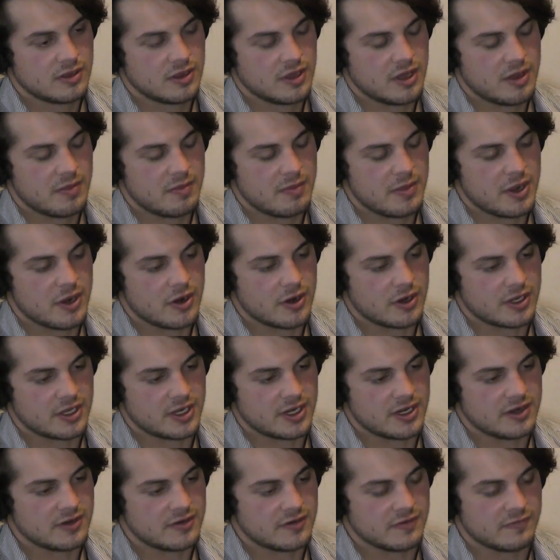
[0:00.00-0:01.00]
American
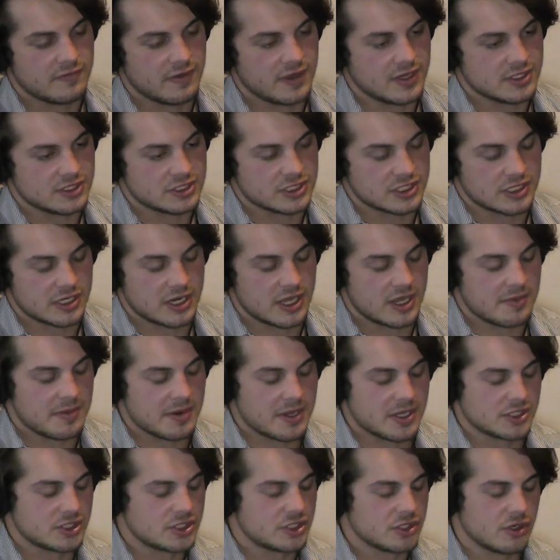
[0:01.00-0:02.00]
intervention. I'm
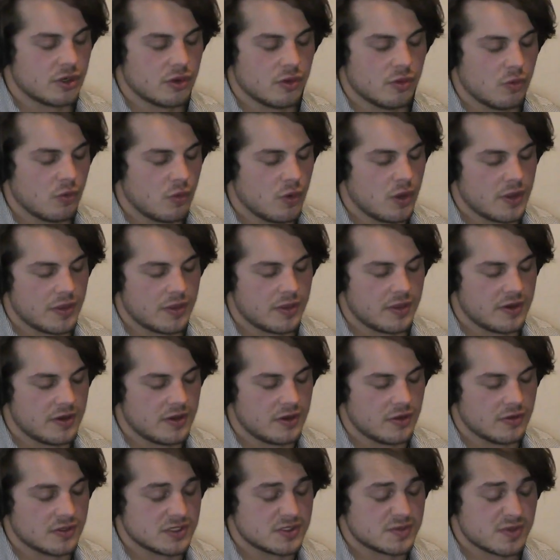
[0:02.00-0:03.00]
not sure what the
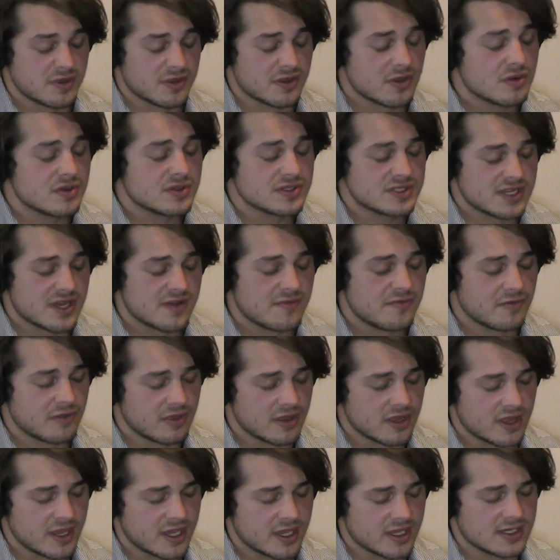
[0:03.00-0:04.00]
deal is, but there was
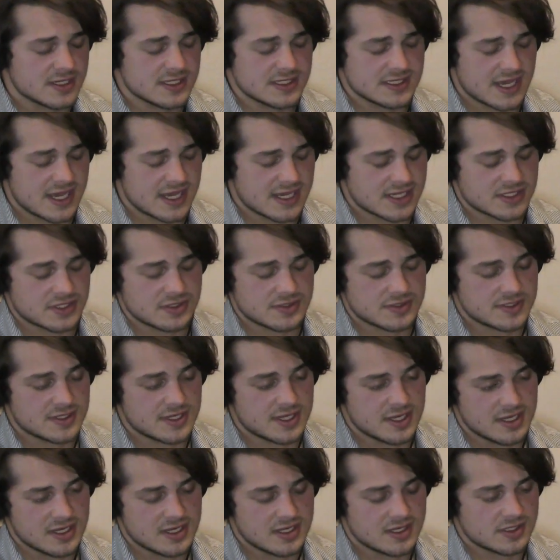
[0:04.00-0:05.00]
definitely like a disaster
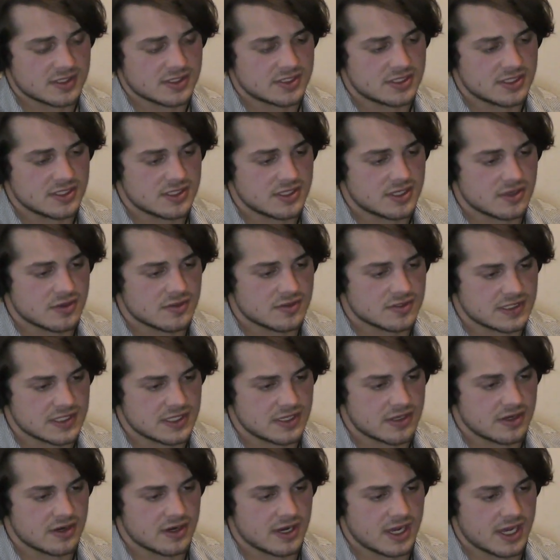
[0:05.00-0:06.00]
state, and she goes
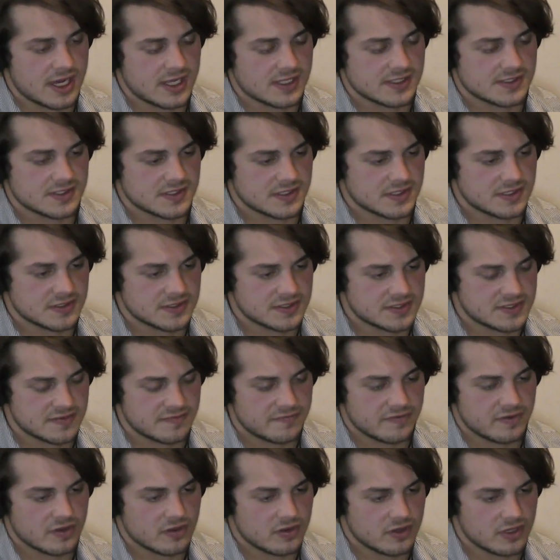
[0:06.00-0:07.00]
there as a
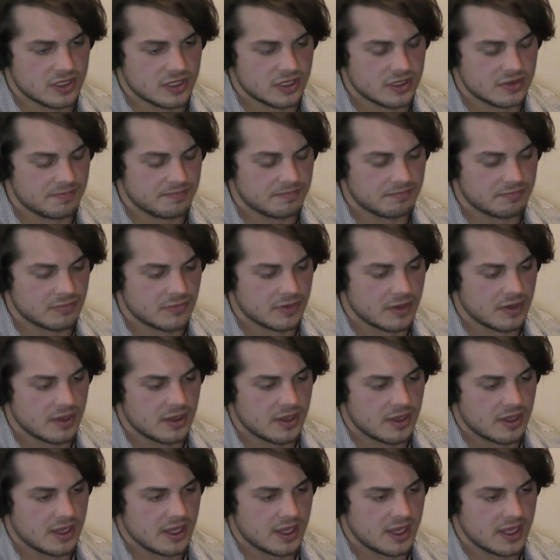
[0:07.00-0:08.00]
civilian
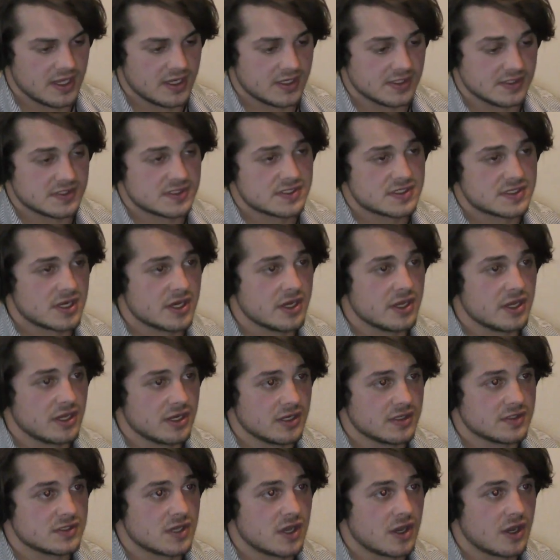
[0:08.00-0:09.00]
and is studying
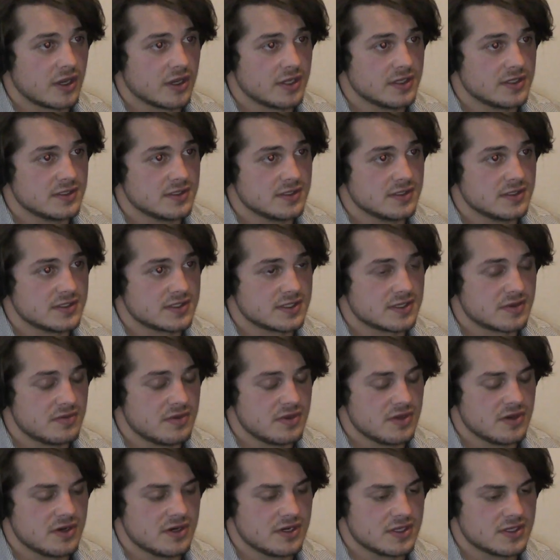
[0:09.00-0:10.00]
and talking to these
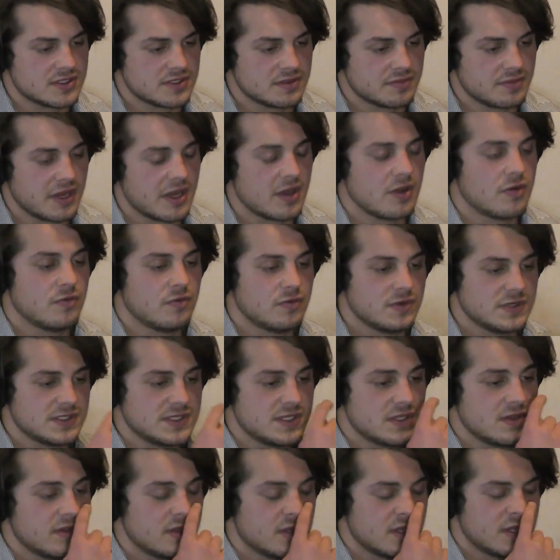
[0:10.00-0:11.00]
communities about
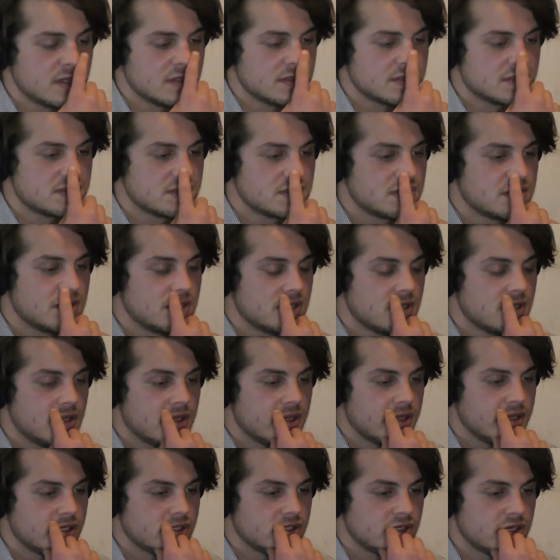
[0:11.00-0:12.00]
resilience,
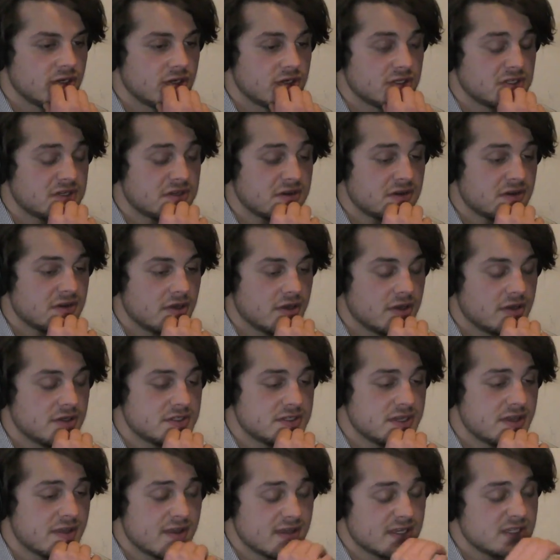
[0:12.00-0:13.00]
and trying to
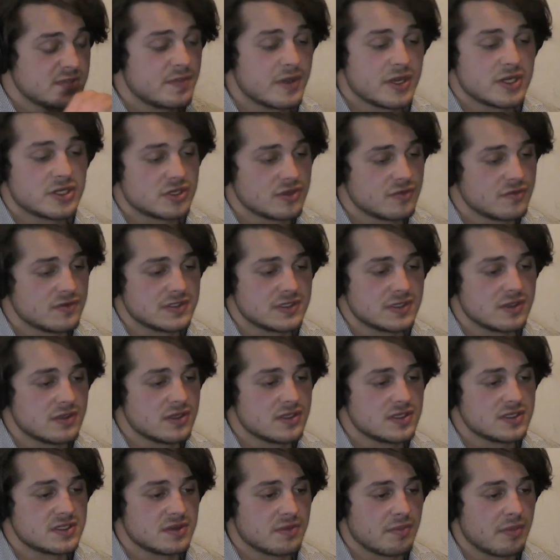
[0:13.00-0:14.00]
understand that, especially
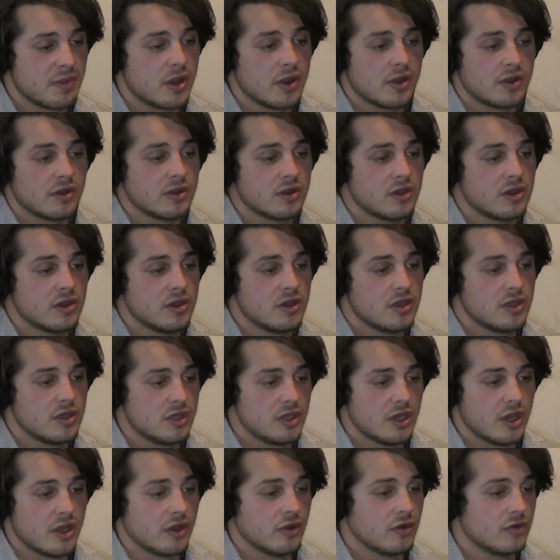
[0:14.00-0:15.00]
resilience among
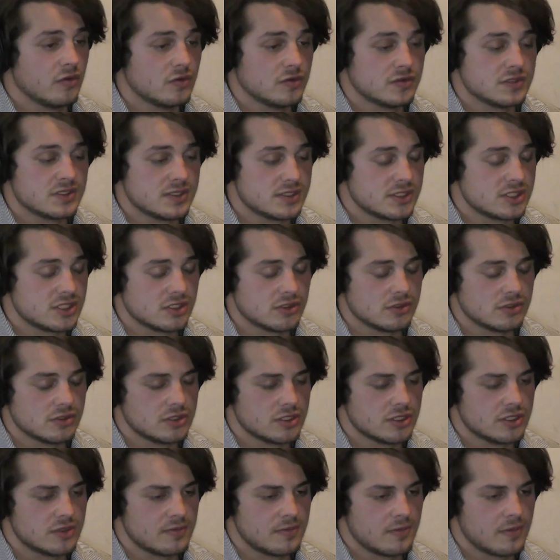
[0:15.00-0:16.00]
young adults and
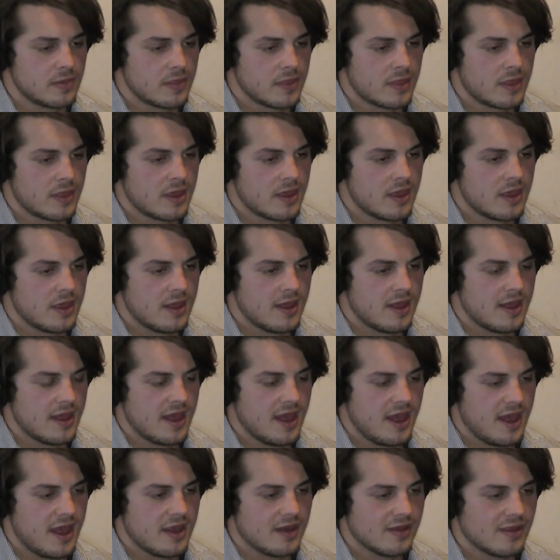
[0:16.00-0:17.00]
children.
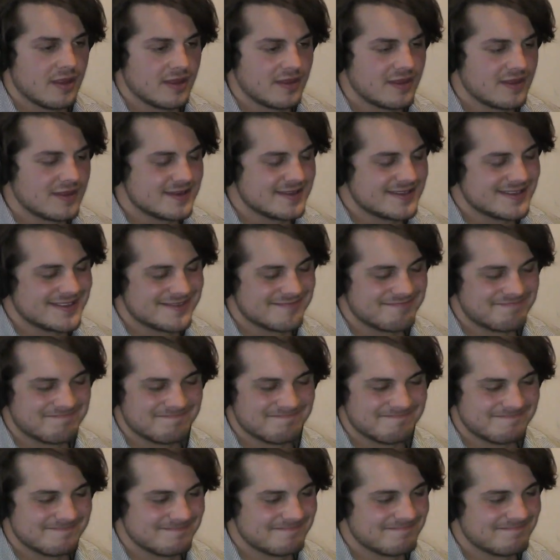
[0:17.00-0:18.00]
And like this
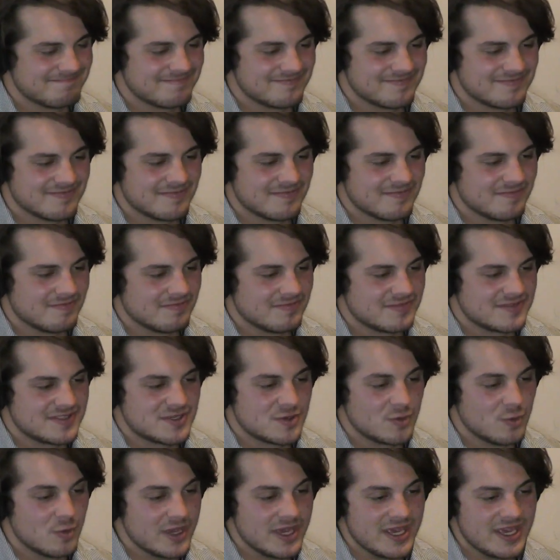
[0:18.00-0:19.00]

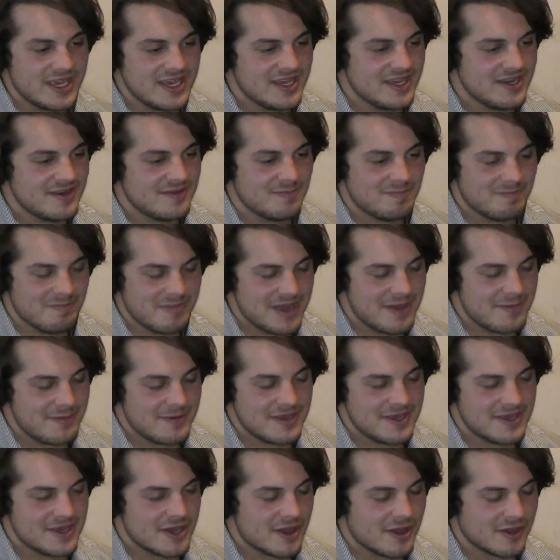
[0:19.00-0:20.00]
tween, maybe
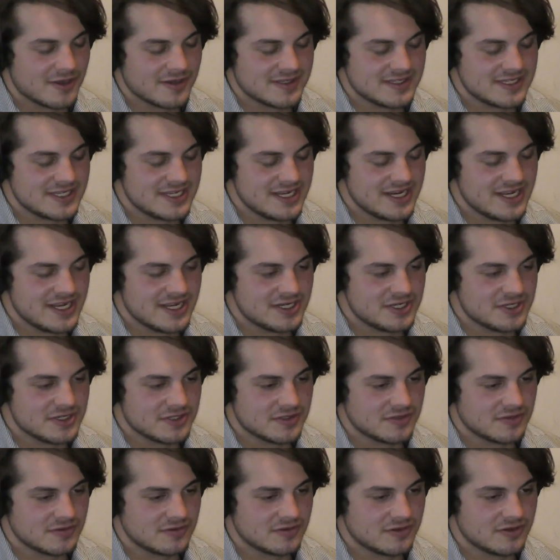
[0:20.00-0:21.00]
young teenager
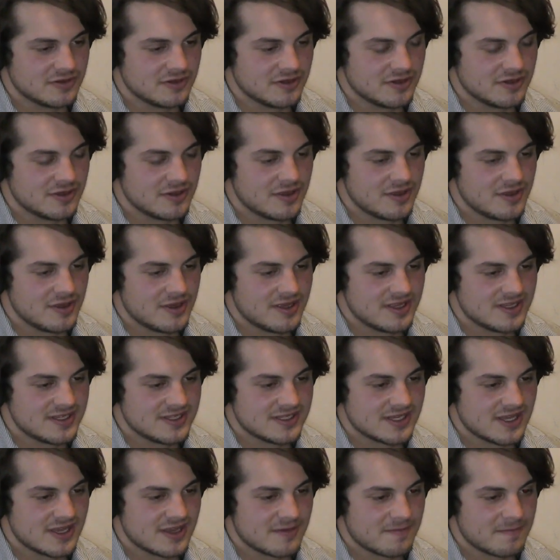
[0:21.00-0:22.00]
told her,
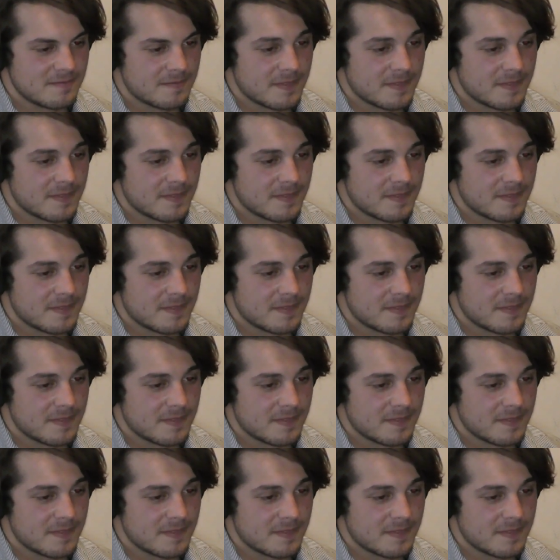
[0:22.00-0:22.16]
it's like,